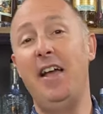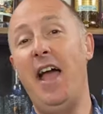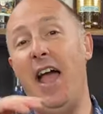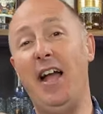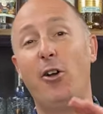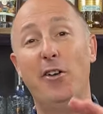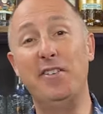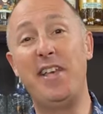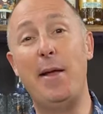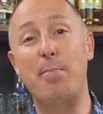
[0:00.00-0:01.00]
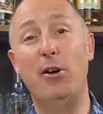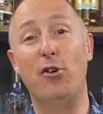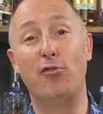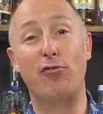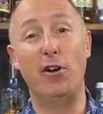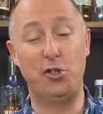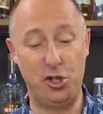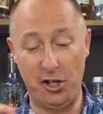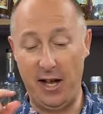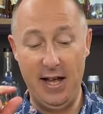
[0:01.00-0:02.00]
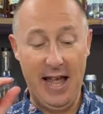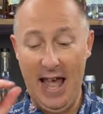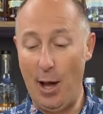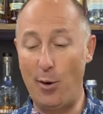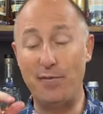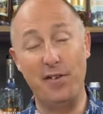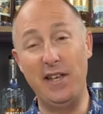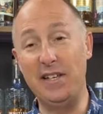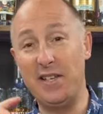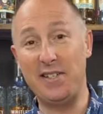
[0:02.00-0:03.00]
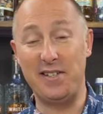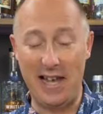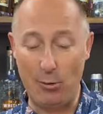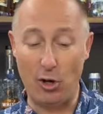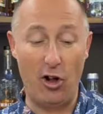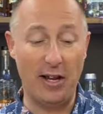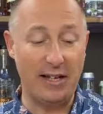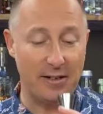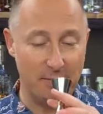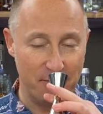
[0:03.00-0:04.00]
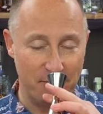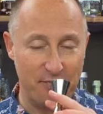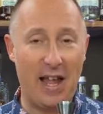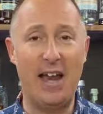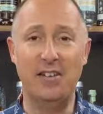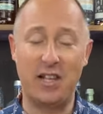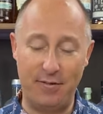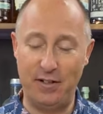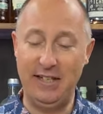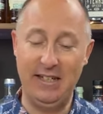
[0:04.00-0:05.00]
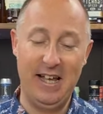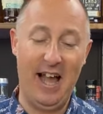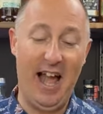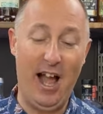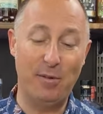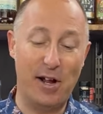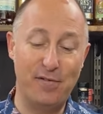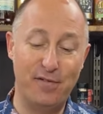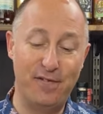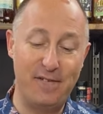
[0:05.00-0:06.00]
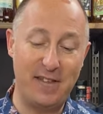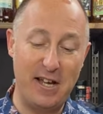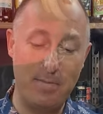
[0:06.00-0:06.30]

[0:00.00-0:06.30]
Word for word: uh, kind of 10 mil of rose sugar. However, for this, as it's alcoholic and it's lovely, uh, I'm going for 15